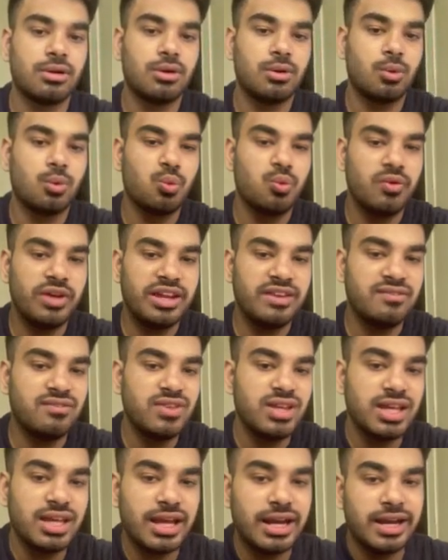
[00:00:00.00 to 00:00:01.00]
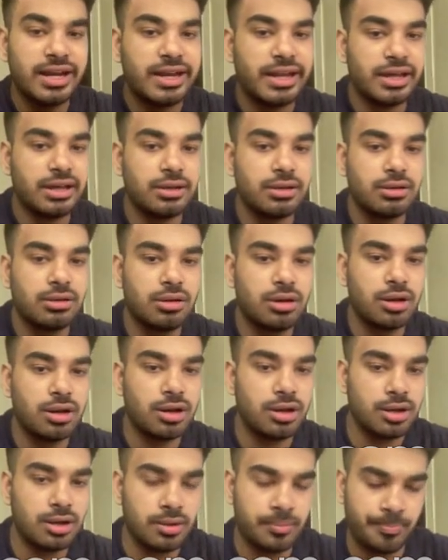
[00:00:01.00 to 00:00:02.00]
when we get
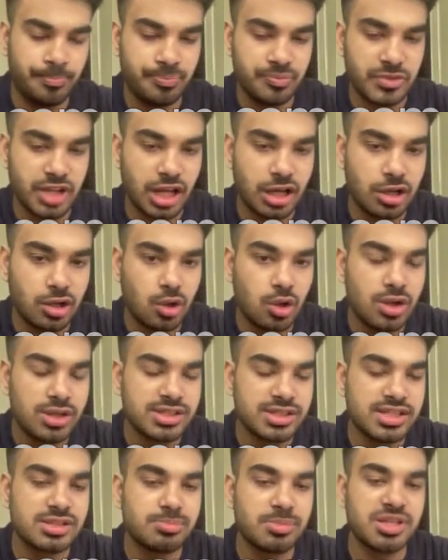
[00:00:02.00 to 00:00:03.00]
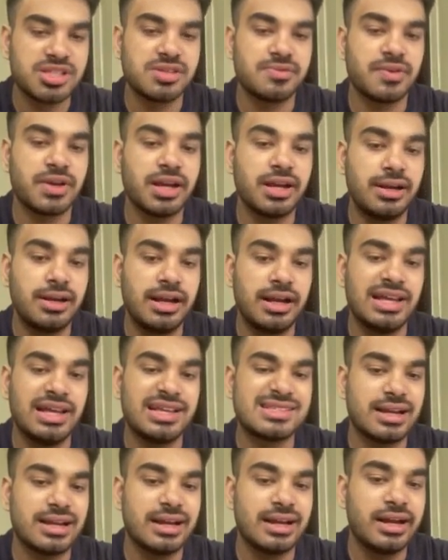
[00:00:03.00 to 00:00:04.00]
across a specific
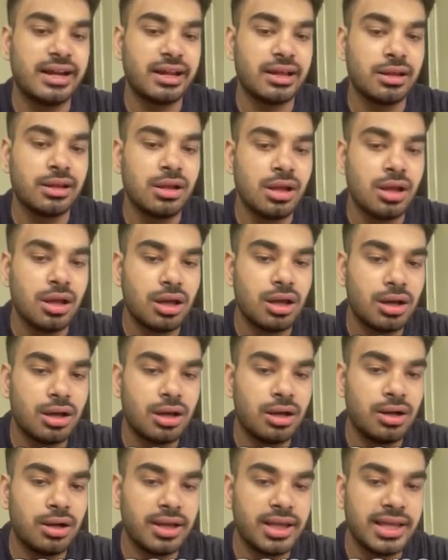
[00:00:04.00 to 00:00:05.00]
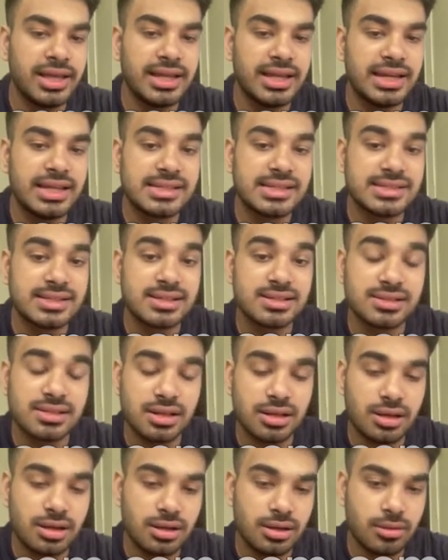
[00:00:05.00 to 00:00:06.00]
index, it increases
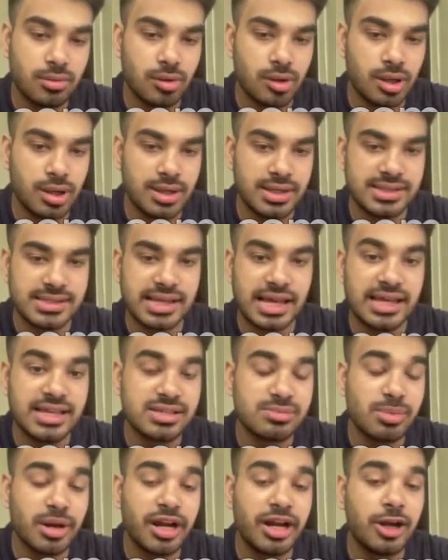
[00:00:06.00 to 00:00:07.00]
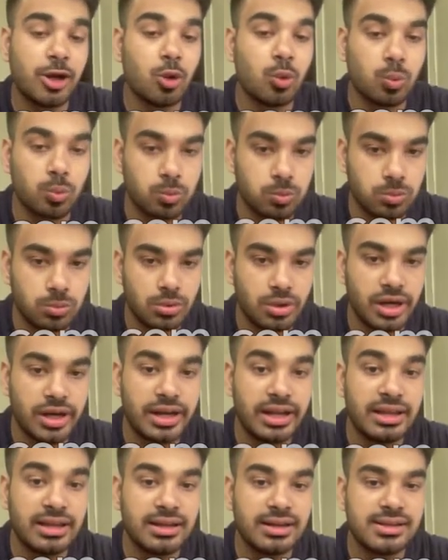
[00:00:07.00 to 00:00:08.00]
the size by 2. It
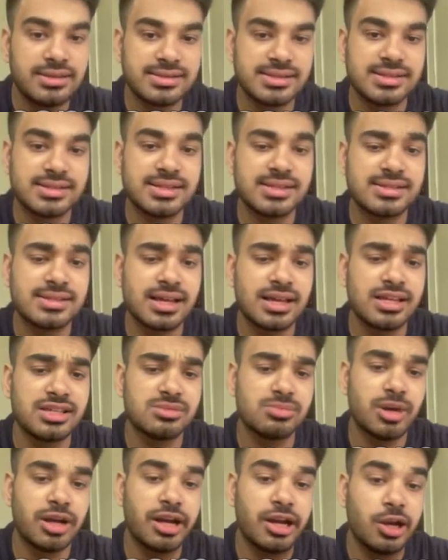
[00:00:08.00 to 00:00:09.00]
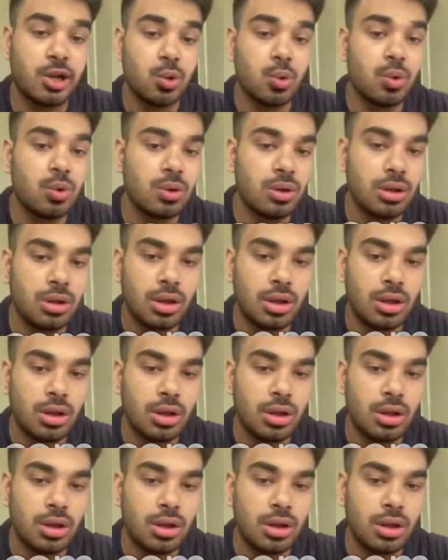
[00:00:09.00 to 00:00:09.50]
increases the size by 2,